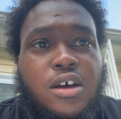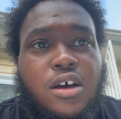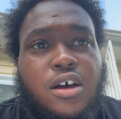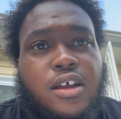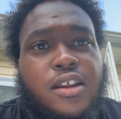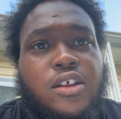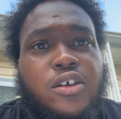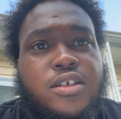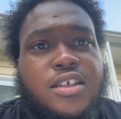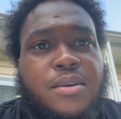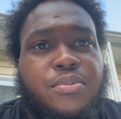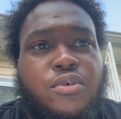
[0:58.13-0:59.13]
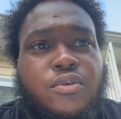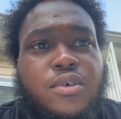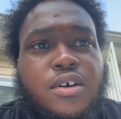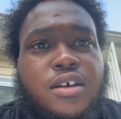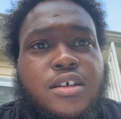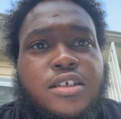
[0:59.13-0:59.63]
Another example
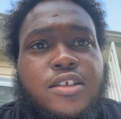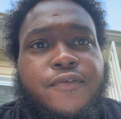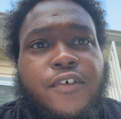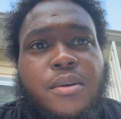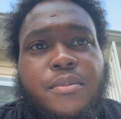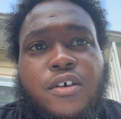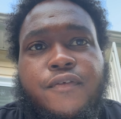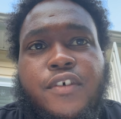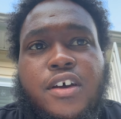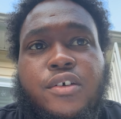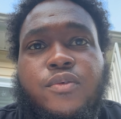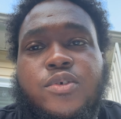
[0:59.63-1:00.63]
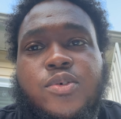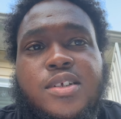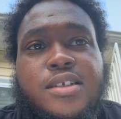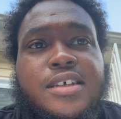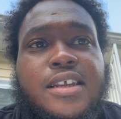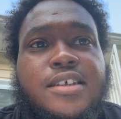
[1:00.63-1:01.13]
was the framing effect, which was
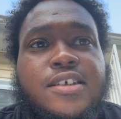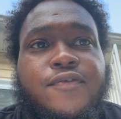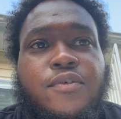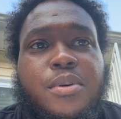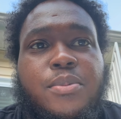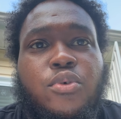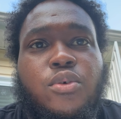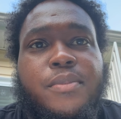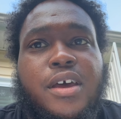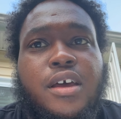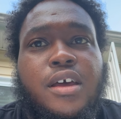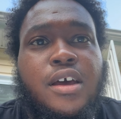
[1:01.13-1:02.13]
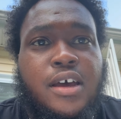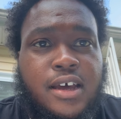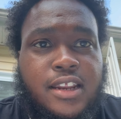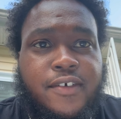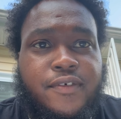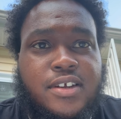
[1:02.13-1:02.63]
a tendency for people to make
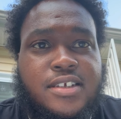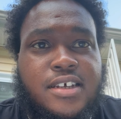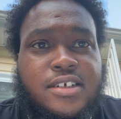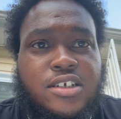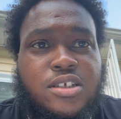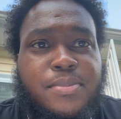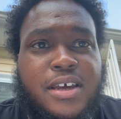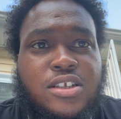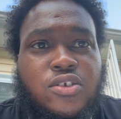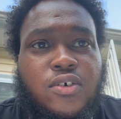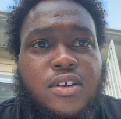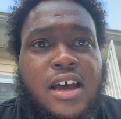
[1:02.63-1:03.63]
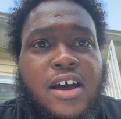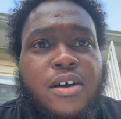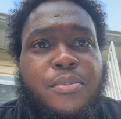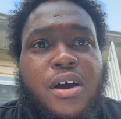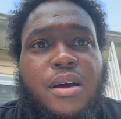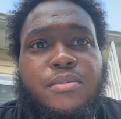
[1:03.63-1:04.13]
different decisions based on how a
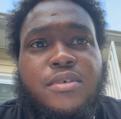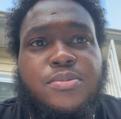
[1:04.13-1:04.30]
problem is